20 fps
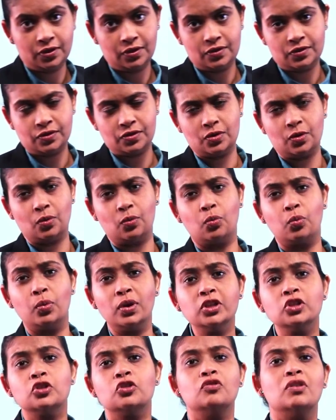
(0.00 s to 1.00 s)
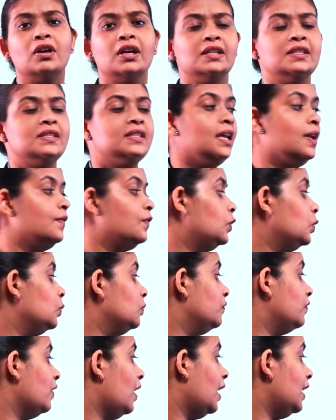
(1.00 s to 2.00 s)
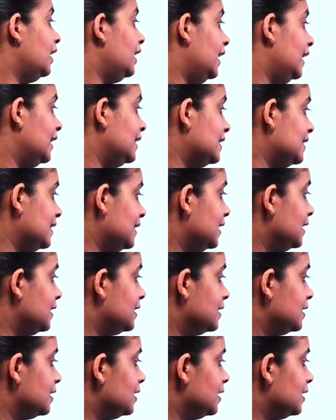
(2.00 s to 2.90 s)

So which rights have you violated?